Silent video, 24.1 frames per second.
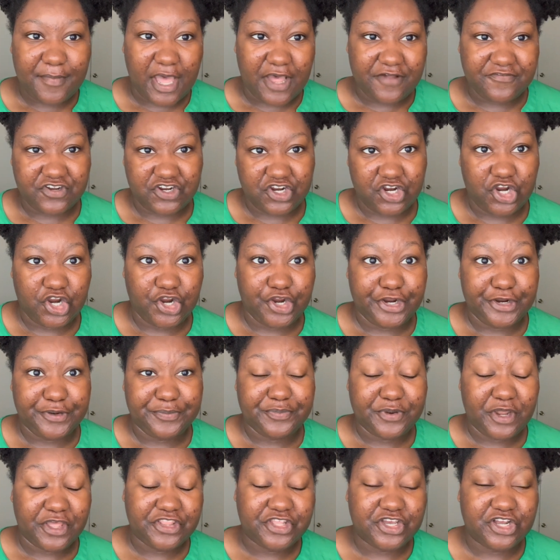after her
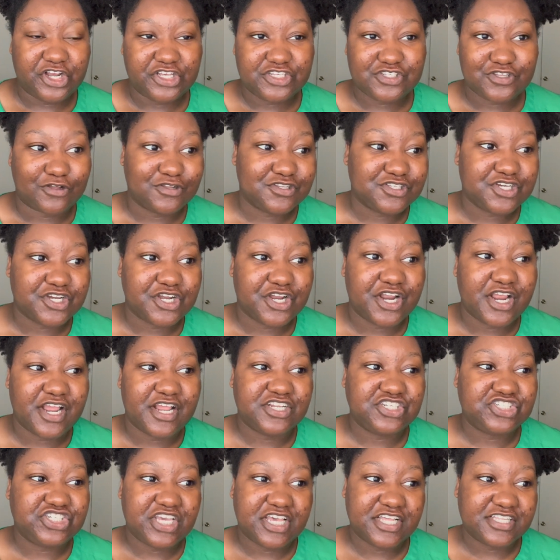brother assaults her
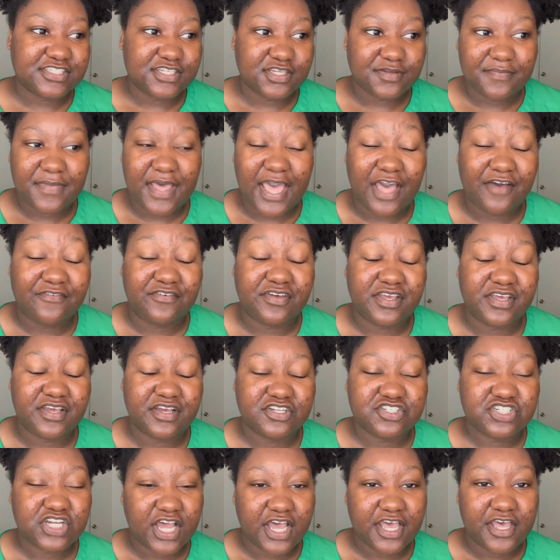and she ends up having a
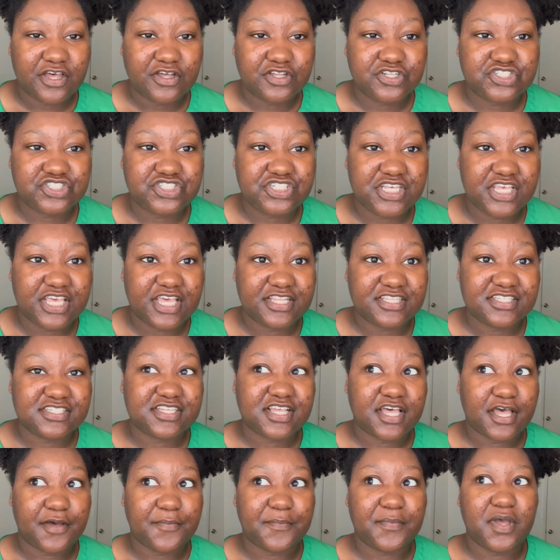child, she ends
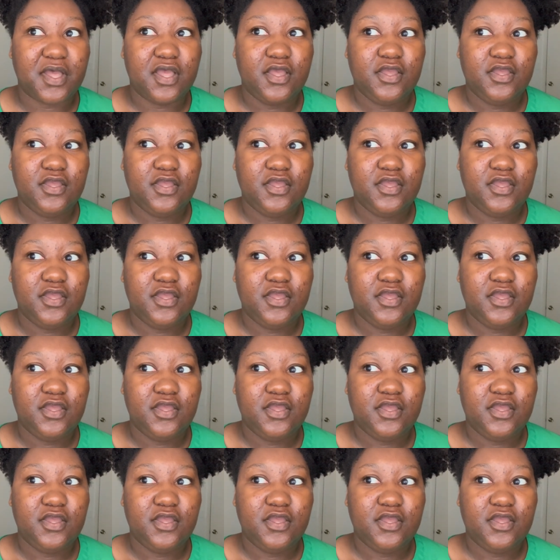up